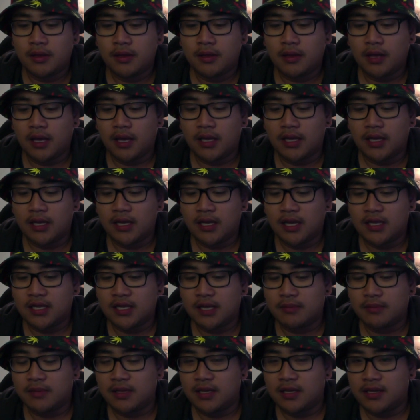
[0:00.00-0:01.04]
and then I
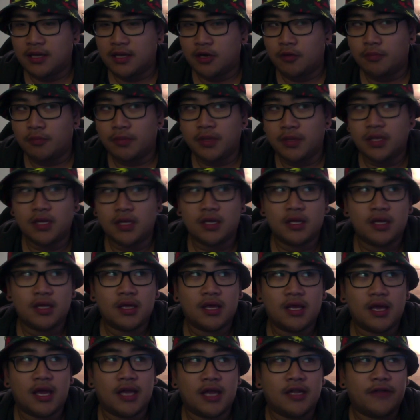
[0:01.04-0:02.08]
typed in the letter P
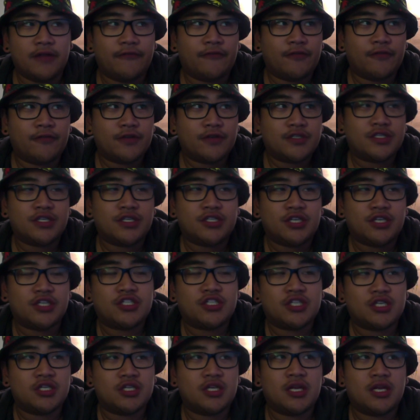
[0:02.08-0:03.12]
and the first
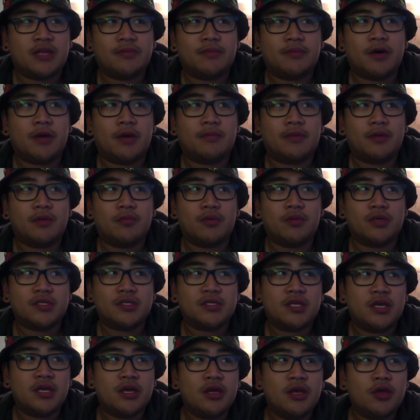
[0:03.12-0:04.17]
suggestion that popped up
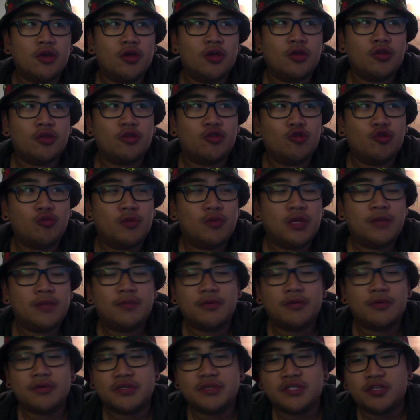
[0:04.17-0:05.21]
was do
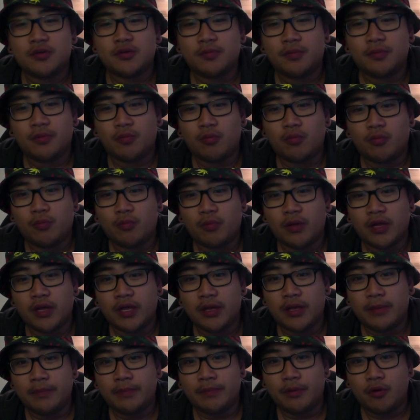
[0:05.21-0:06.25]
people still
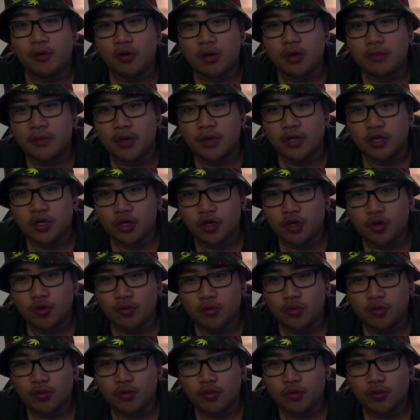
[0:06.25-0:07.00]
play Pokemon Go?